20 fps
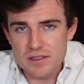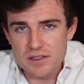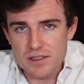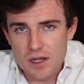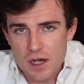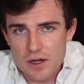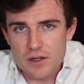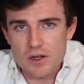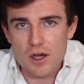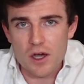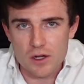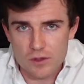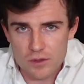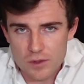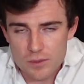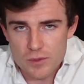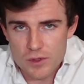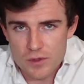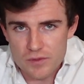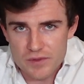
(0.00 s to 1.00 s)
done on a
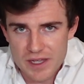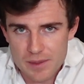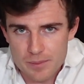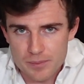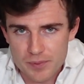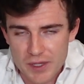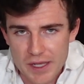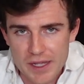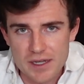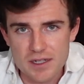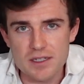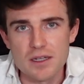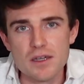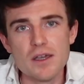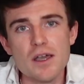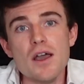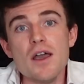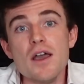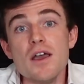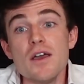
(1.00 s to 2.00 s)
removed implant.
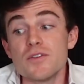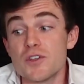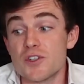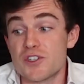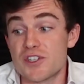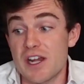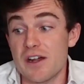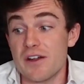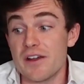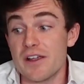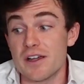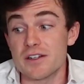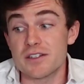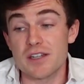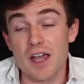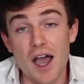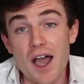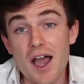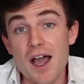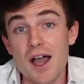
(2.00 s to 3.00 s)
The cherry on
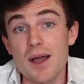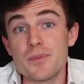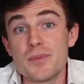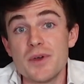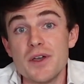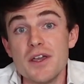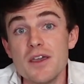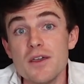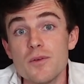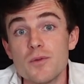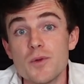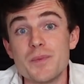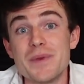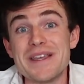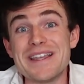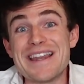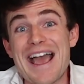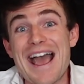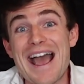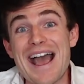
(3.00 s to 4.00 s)
top would
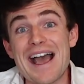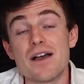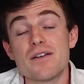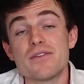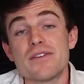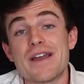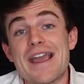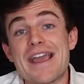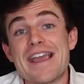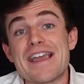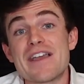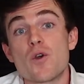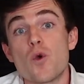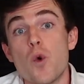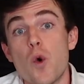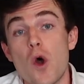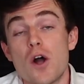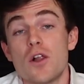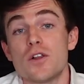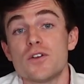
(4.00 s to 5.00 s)
be to have a
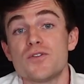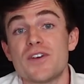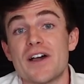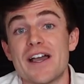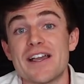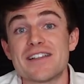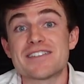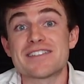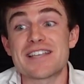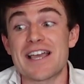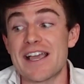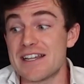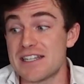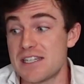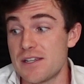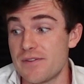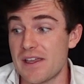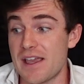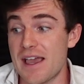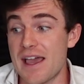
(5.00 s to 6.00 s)
qualified
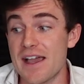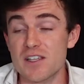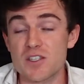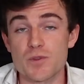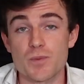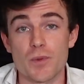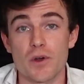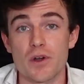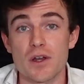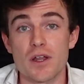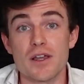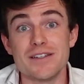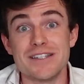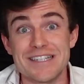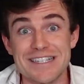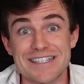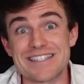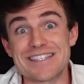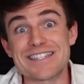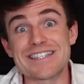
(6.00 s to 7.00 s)
scientific expert
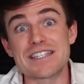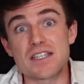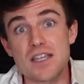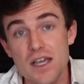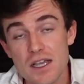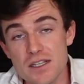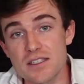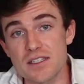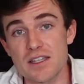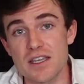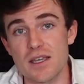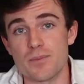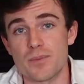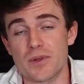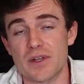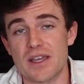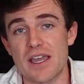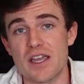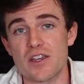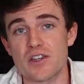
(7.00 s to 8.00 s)
discuss the
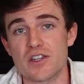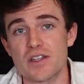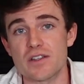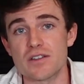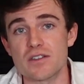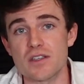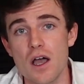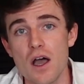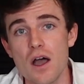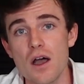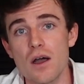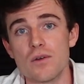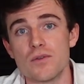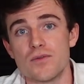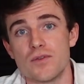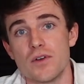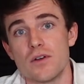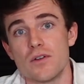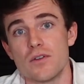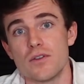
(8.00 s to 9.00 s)
implications
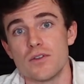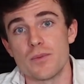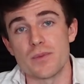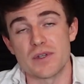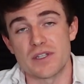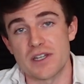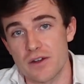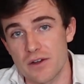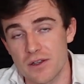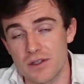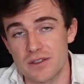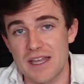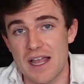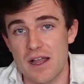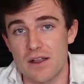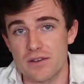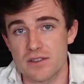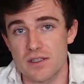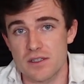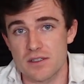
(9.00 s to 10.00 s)
of the material
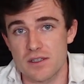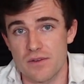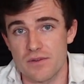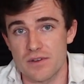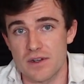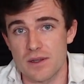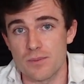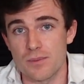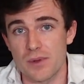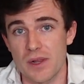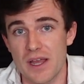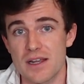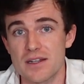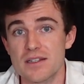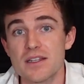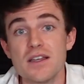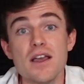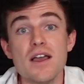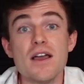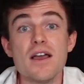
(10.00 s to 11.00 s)
analysis of an
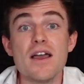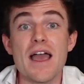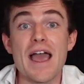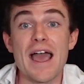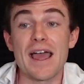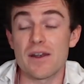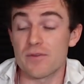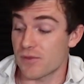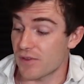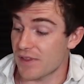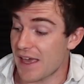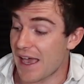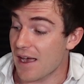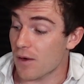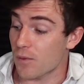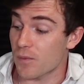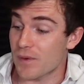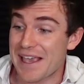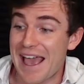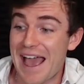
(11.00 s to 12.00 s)
implant. And for
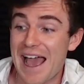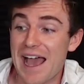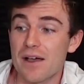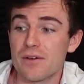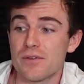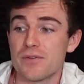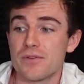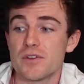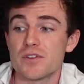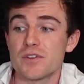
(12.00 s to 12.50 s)
that, we have